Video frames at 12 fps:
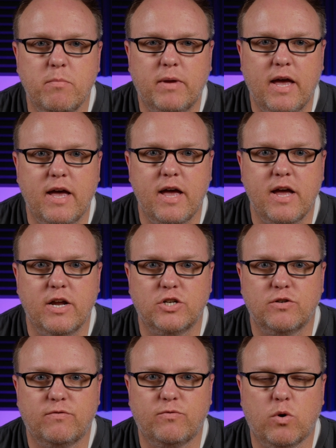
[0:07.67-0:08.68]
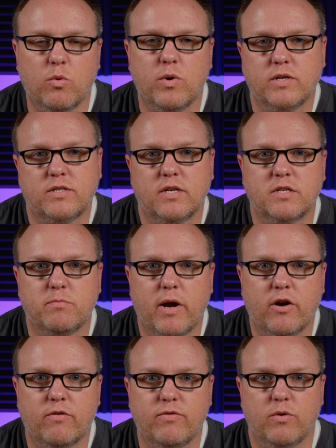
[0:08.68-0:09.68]
MKH416
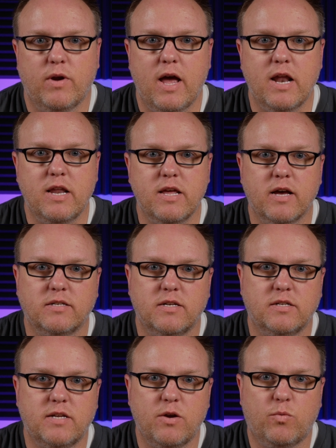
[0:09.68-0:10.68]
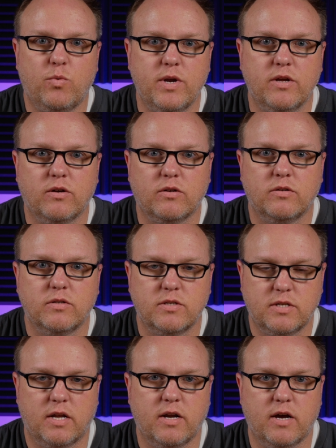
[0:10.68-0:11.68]
microphone. And yes, it's a real
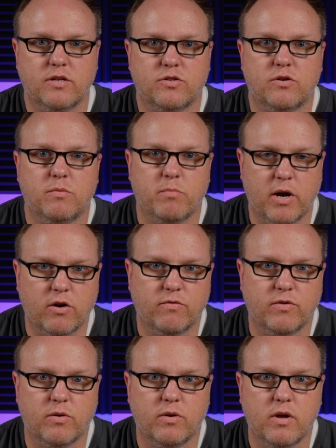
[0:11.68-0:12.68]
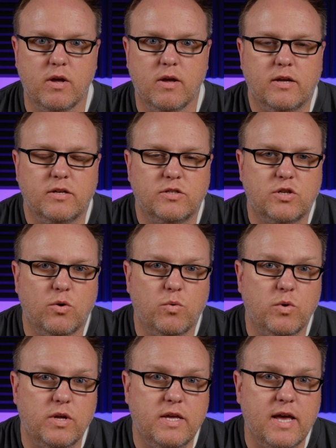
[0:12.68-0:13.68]
Sennheiser microphone.
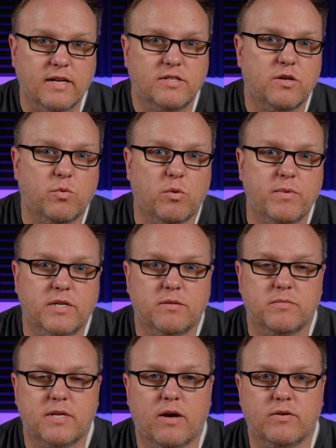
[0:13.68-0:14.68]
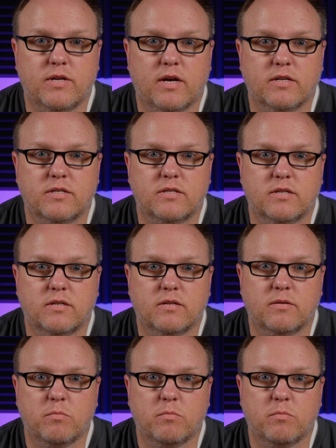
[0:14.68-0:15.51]
So yes, there will be some sound tests.